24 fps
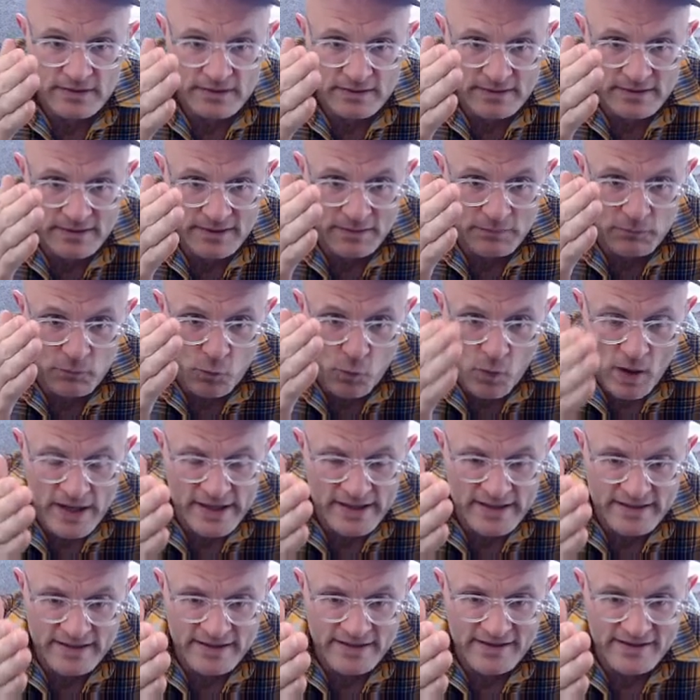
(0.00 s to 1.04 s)
the white
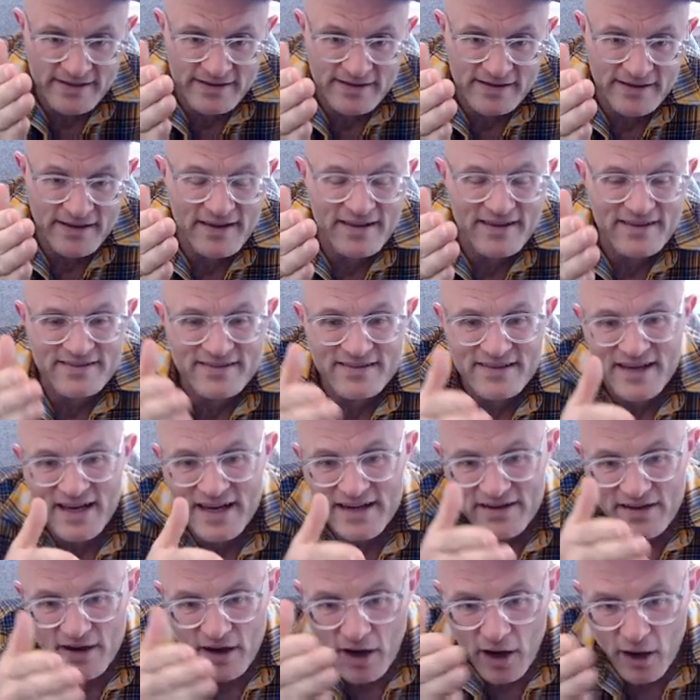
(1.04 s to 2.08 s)
king is kind
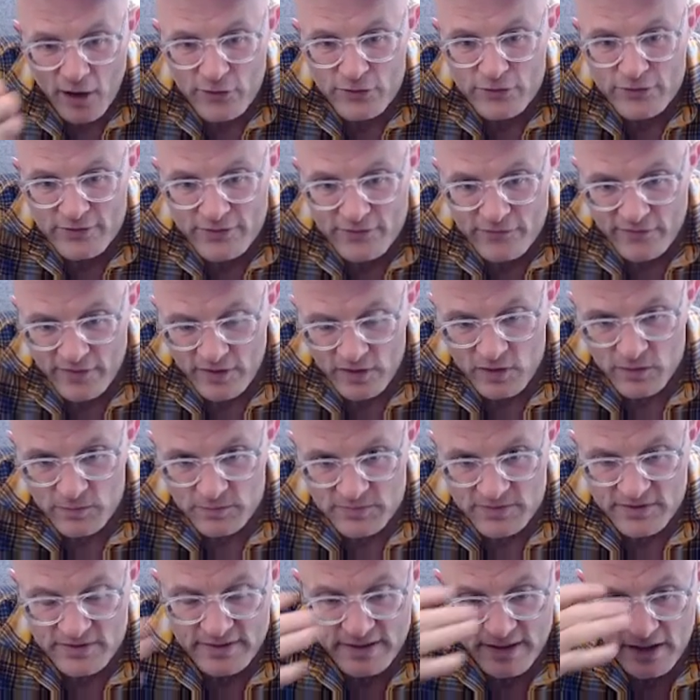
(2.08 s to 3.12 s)
of
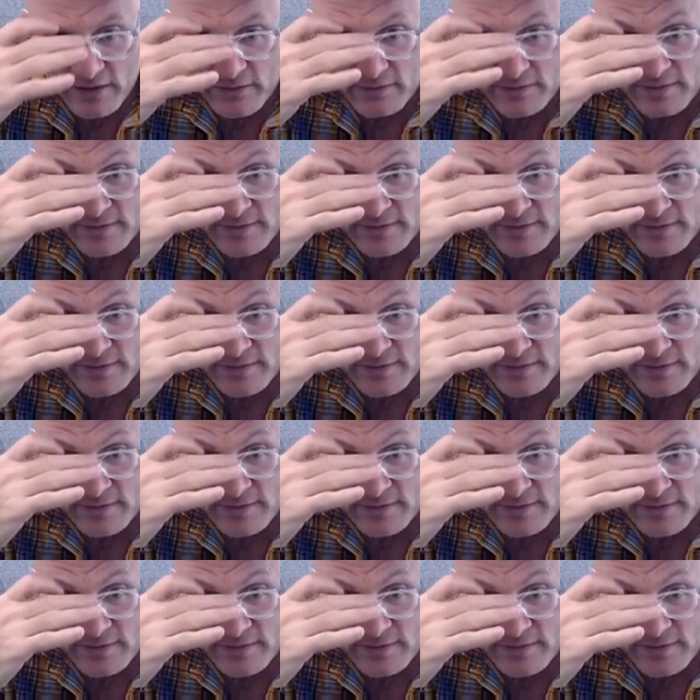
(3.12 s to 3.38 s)
undeveloped now